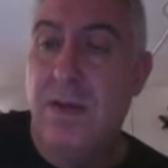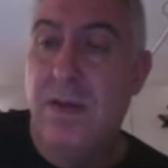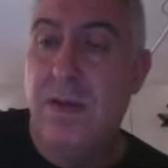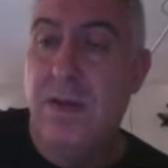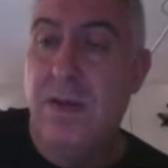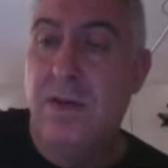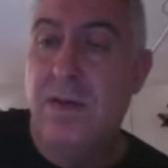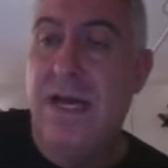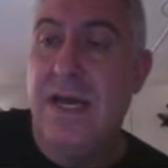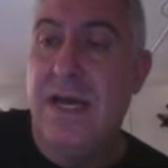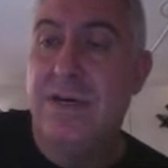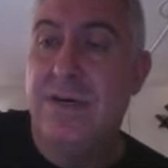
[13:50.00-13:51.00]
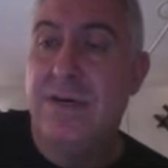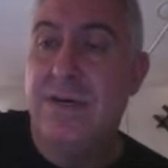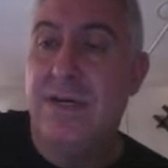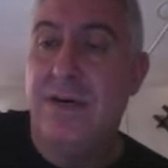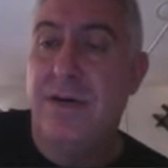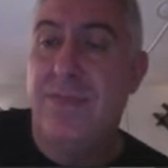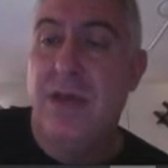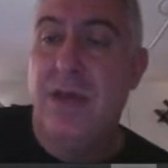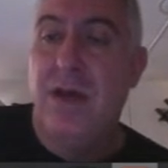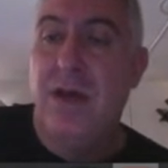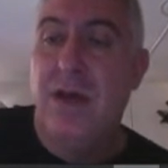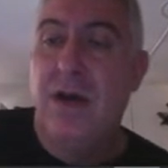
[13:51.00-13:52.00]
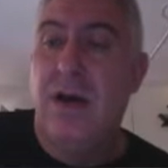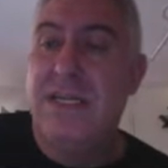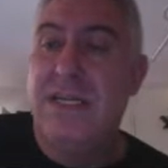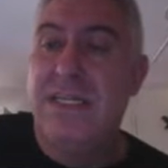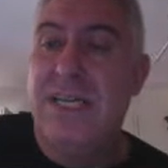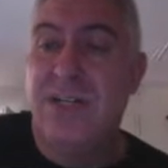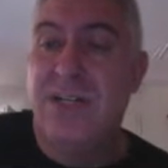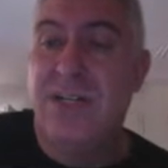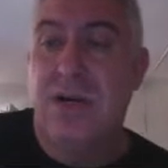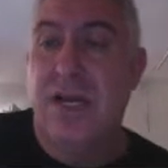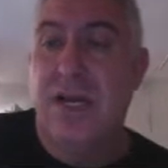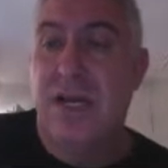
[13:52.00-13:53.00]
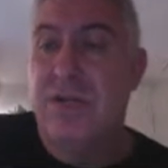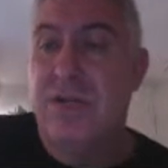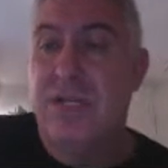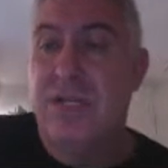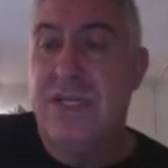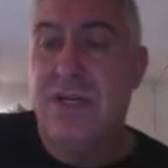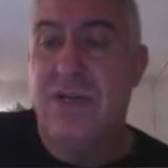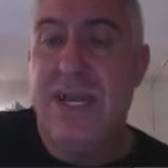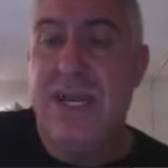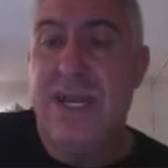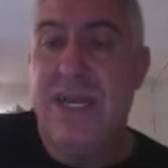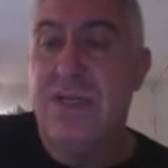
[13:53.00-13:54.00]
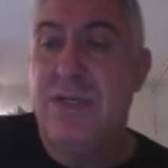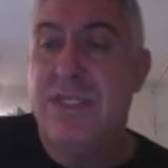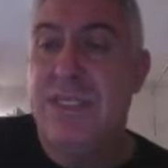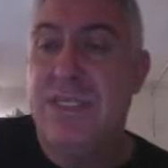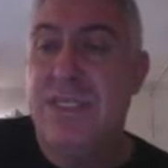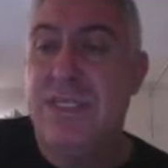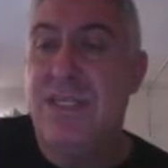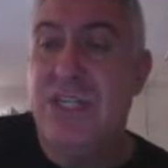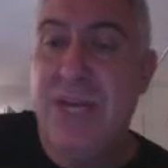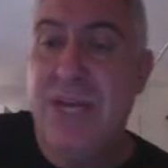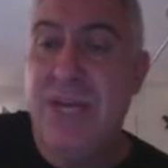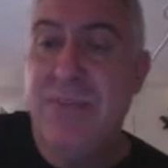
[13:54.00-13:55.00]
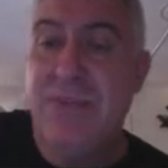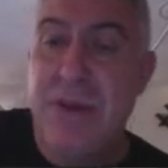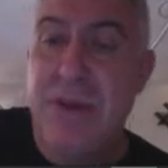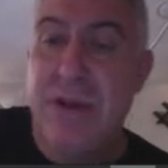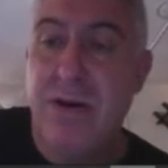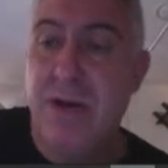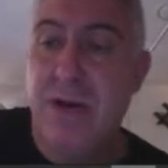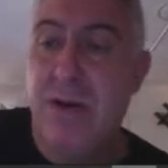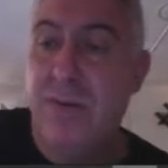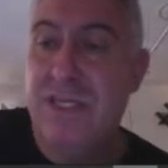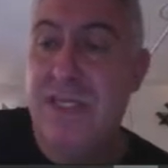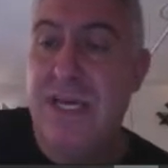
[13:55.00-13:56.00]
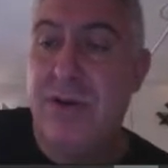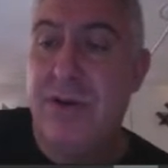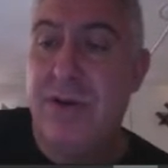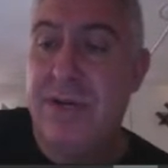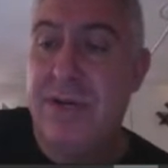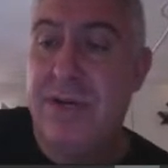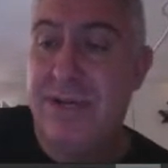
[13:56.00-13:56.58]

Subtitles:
Okay, here we go. Architecture. A hotel's main entrance is in the shape of a parabol. We did that one already.